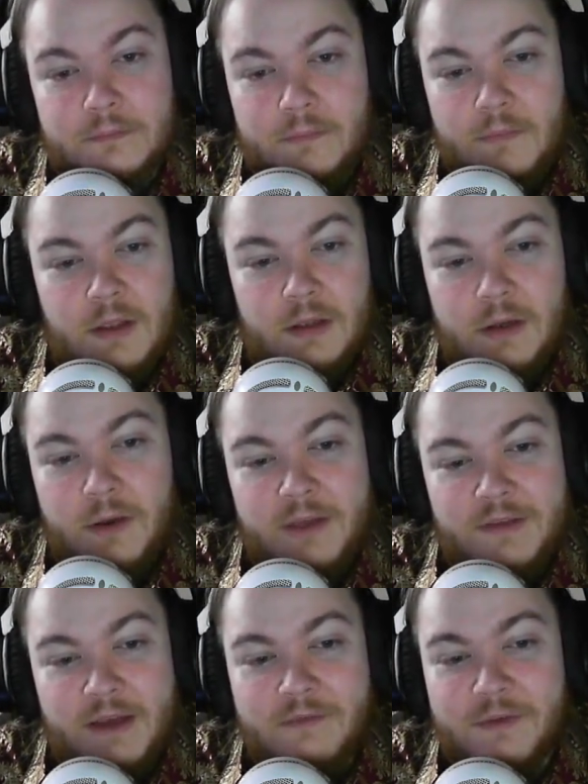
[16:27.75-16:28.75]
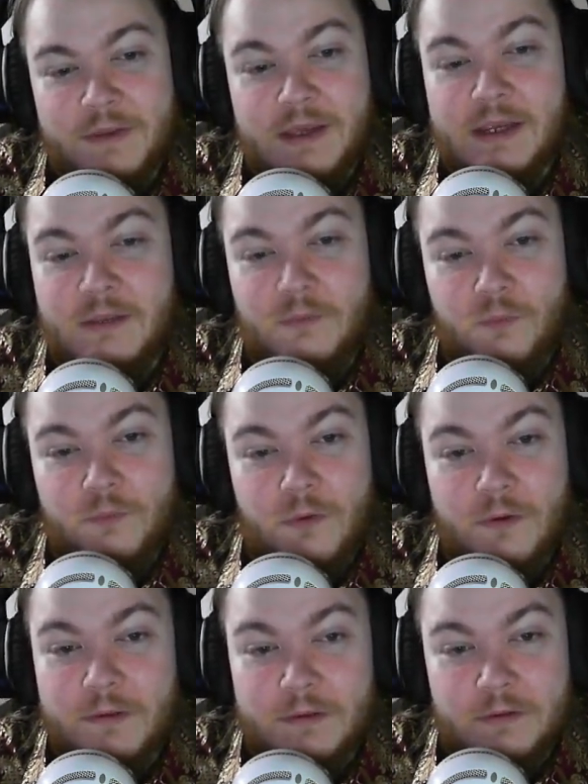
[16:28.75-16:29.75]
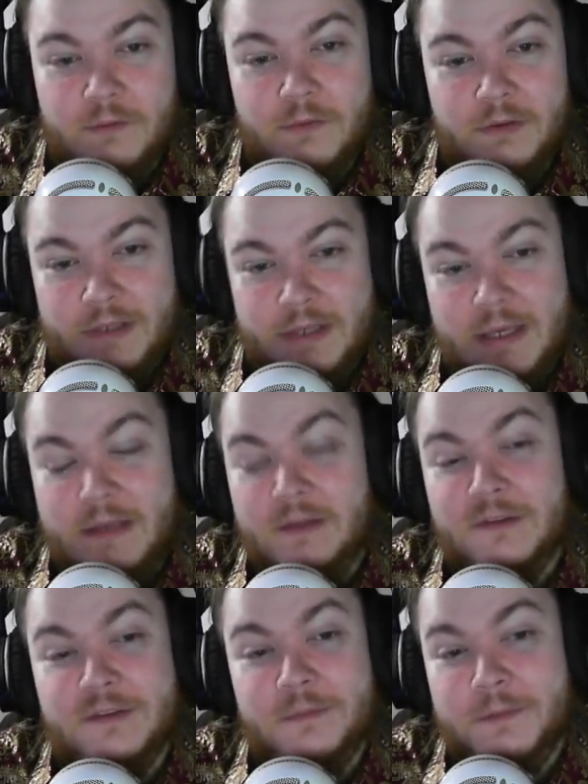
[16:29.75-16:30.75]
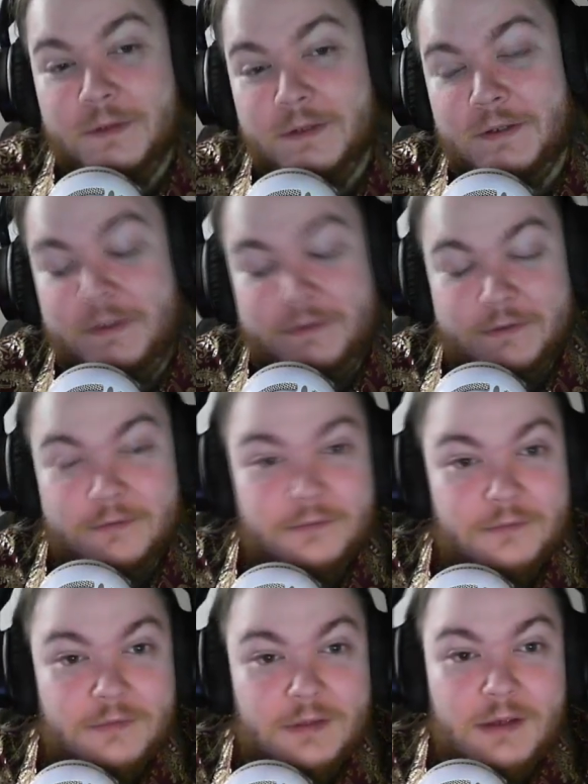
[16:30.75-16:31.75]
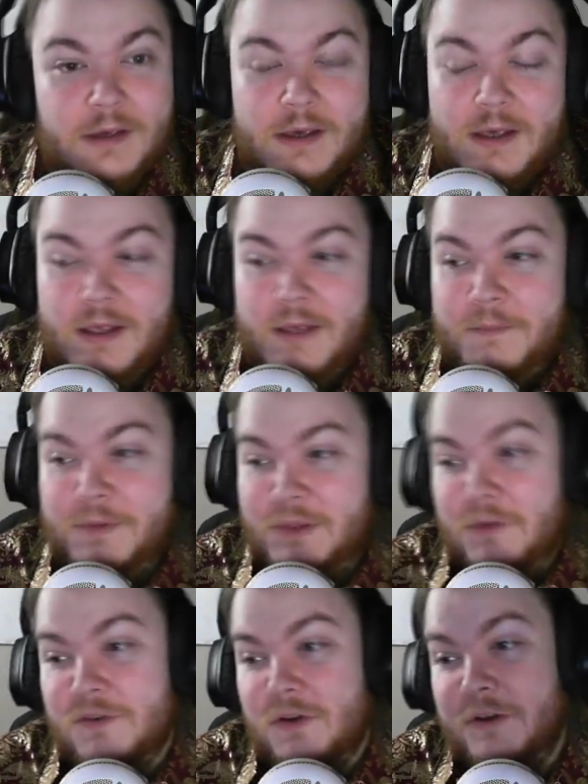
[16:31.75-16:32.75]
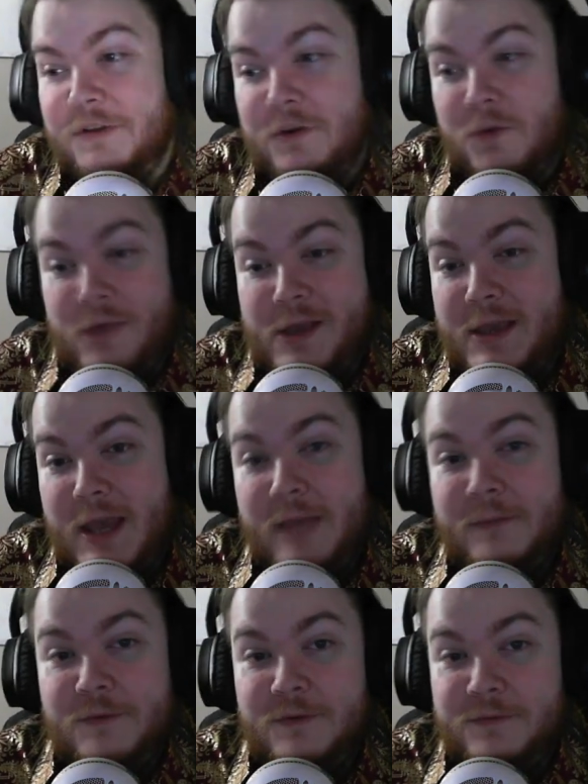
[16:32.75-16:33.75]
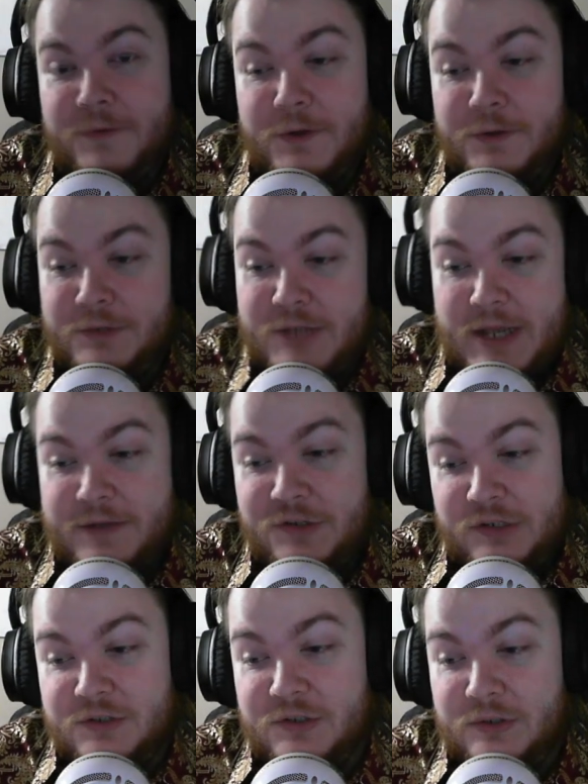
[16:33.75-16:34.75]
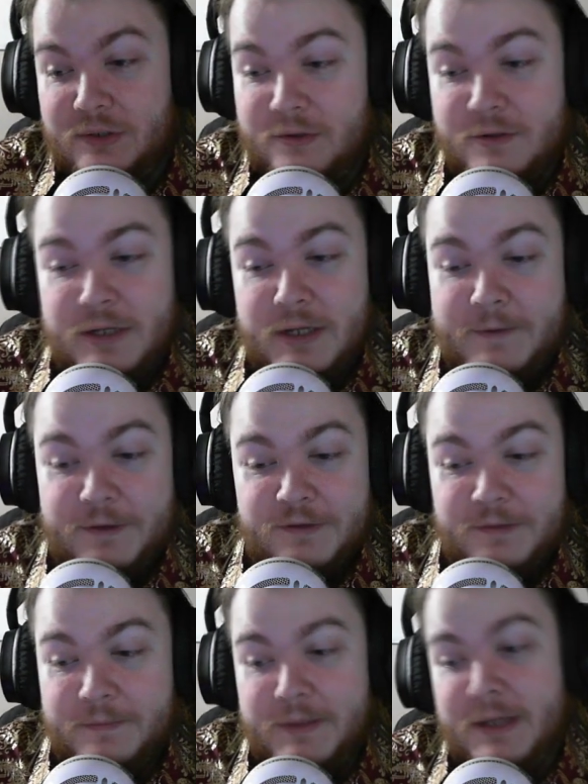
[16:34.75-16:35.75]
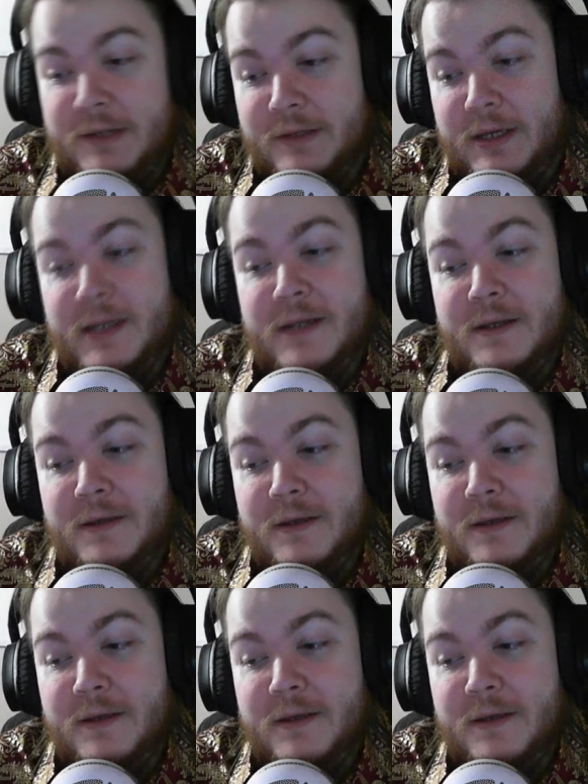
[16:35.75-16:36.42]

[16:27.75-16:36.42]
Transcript: You know, as everything in War Thunder really is, but, you know. But those are also great games for tangentially learning about something, like...